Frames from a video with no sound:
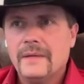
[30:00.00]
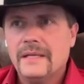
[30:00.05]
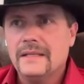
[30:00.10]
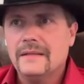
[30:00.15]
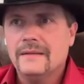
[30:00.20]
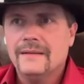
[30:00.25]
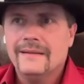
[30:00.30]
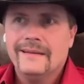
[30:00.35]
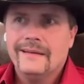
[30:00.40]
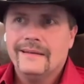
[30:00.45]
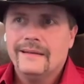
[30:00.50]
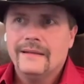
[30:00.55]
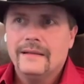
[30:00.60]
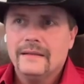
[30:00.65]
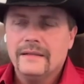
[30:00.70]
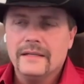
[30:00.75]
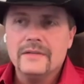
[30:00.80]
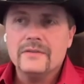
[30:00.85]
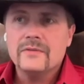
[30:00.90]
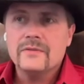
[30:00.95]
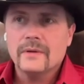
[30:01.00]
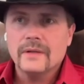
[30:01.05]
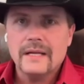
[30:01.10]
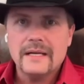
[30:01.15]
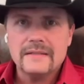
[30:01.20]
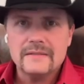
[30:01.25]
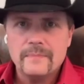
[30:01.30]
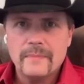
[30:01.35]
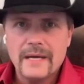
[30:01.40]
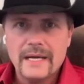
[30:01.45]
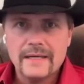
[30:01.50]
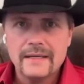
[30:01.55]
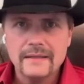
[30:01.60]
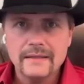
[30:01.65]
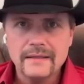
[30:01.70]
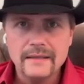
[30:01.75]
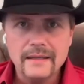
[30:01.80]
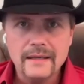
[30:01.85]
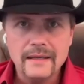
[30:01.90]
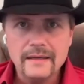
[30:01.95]
I mean, the Israelites back
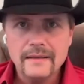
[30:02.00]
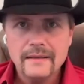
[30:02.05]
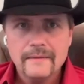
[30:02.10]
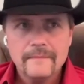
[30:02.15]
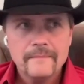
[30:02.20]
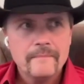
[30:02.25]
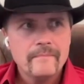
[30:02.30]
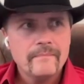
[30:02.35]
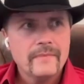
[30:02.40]
in the day,